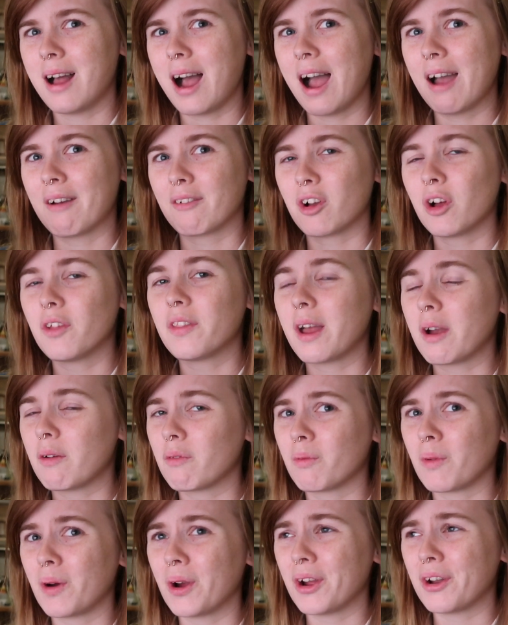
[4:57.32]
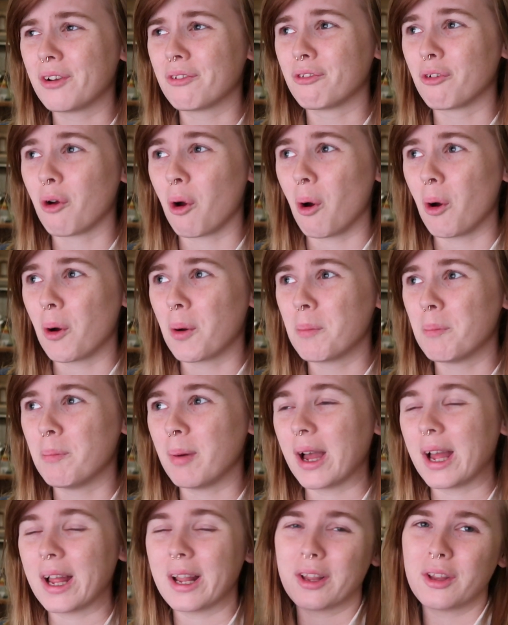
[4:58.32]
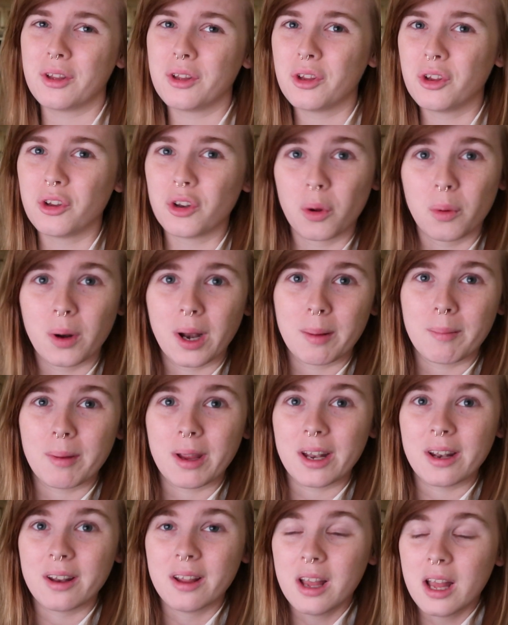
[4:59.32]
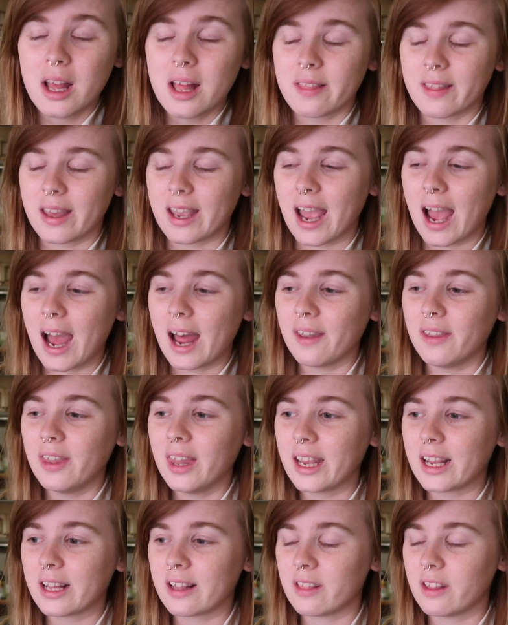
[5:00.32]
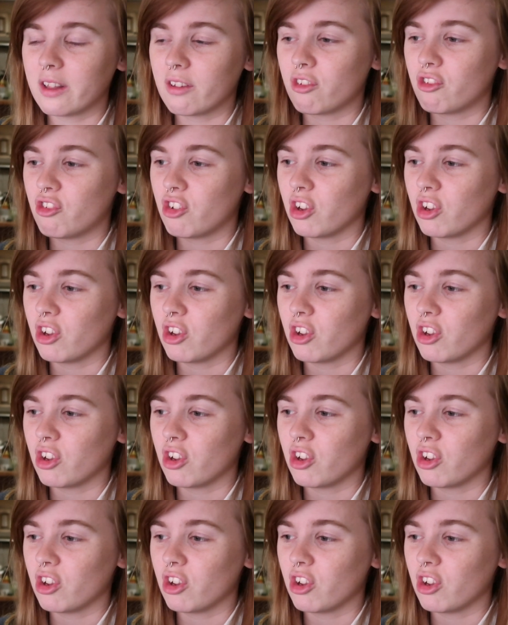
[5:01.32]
I've got that word wrong, but you know what I mean. They had like this